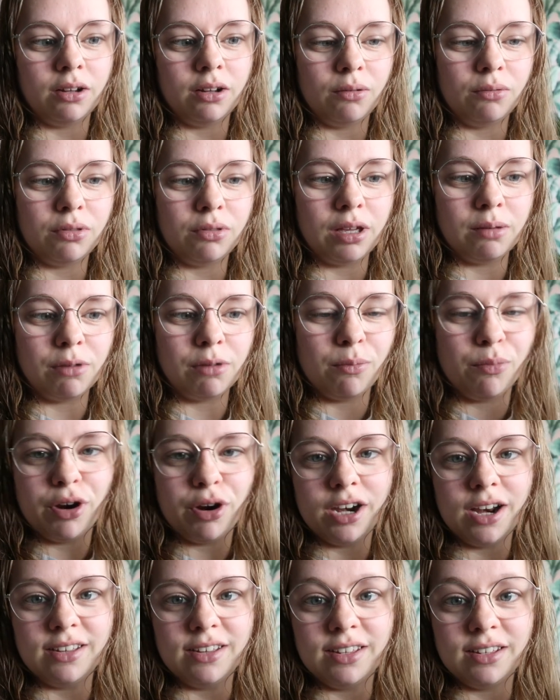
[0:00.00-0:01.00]
don't think my
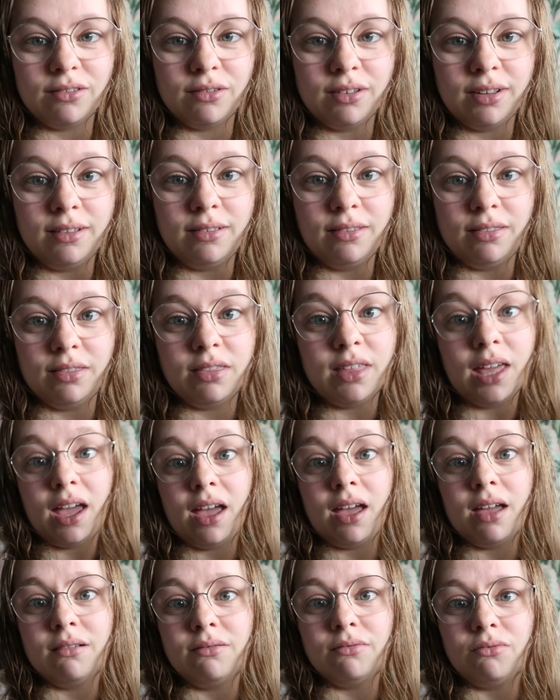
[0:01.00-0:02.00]
brain is
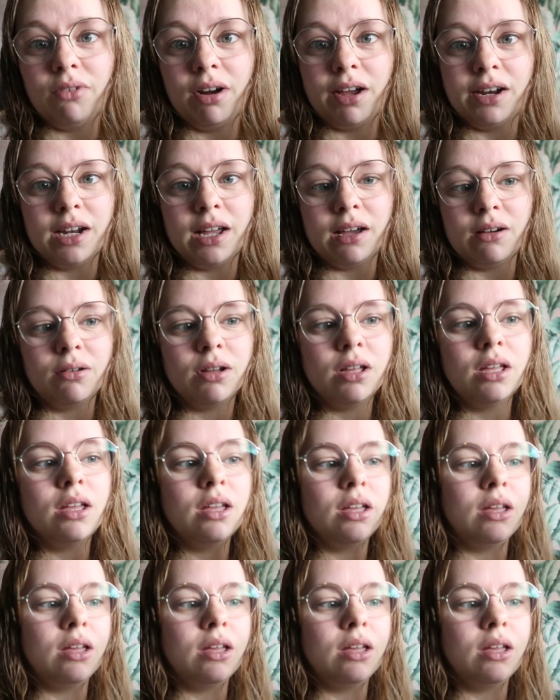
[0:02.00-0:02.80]
there right now.